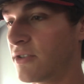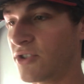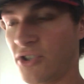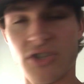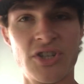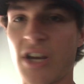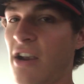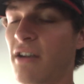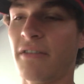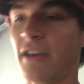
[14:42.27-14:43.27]
just
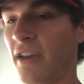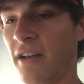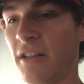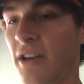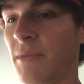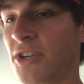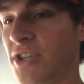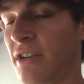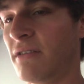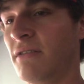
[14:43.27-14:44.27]
share the hell out of my
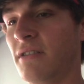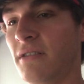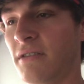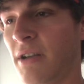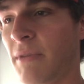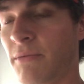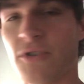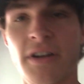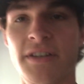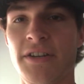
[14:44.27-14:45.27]
channel. I mean, I'm
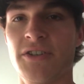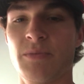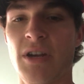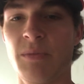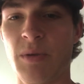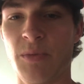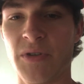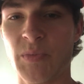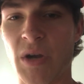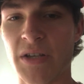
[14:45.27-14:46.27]
trying to teach as many people
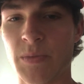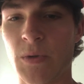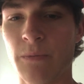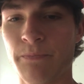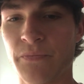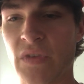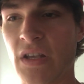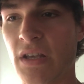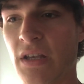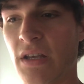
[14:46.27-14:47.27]
as possible.
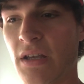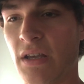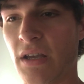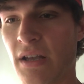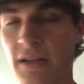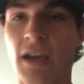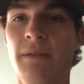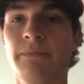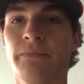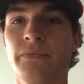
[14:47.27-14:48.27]
And yeah,
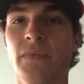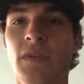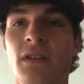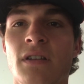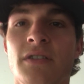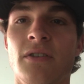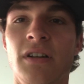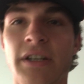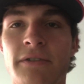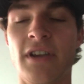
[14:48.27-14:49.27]
so
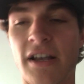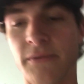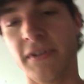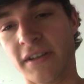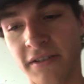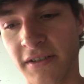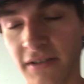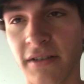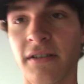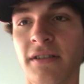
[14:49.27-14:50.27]
I'll leave you guys with this.